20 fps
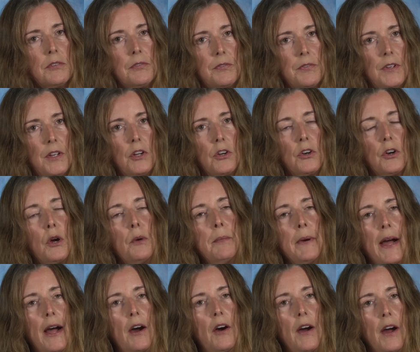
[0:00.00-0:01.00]
fear
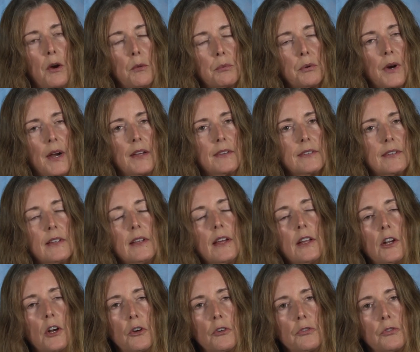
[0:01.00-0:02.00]
about our present
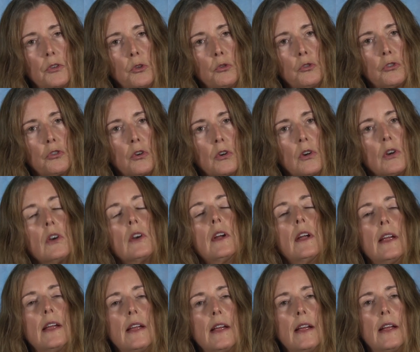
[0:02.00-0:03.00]
and our future
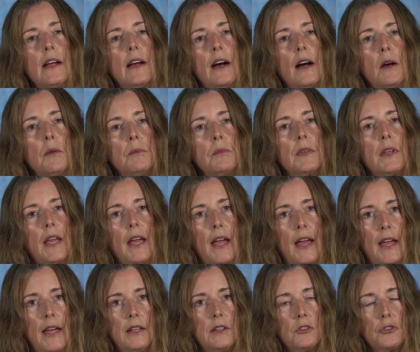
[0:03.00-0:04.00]

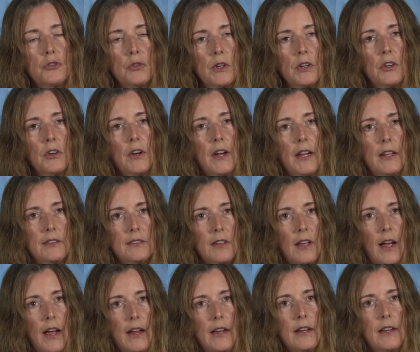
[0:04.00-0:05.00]
can trigger
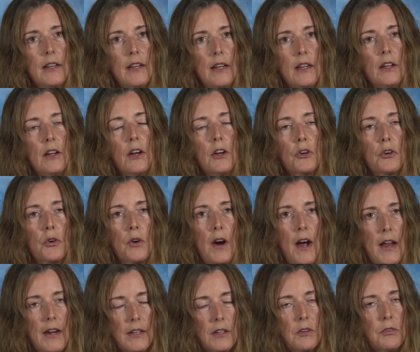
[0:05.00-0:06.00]
anxiety. A
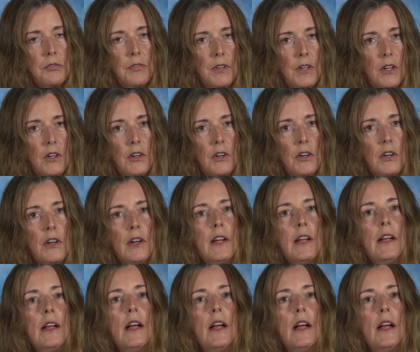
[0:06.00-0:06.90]
chronic fear,